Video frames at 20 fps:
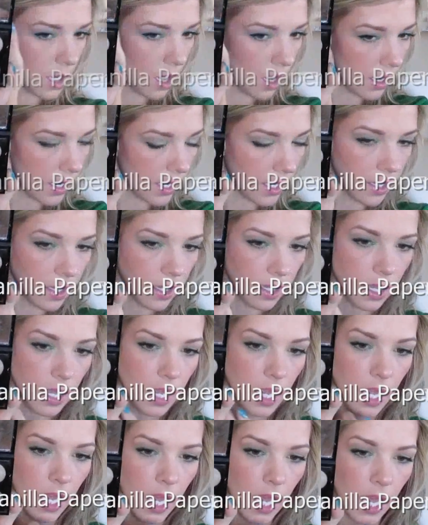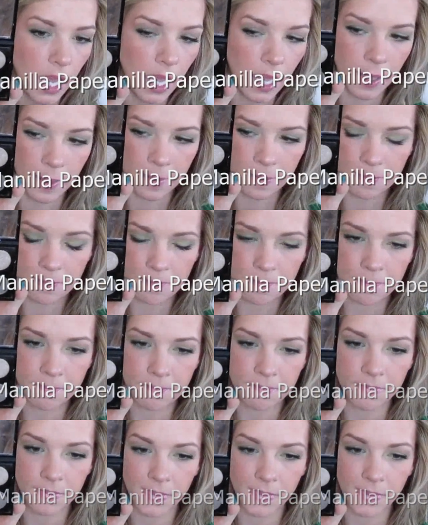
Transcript: sorry. Um,